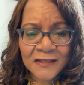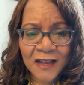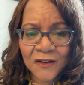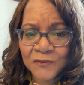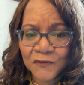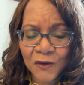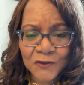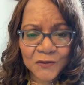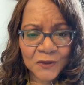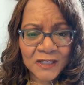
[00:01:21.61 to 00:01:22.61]
I hope
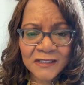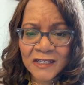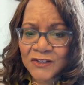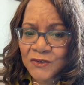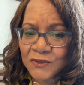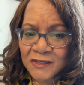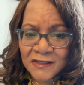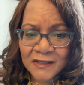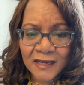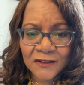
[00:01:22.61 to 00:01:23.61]
folks will continue to
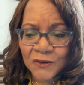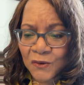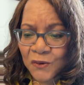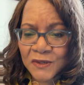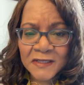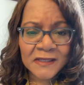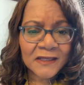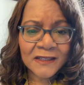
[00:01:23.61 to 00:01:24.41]
stay the course,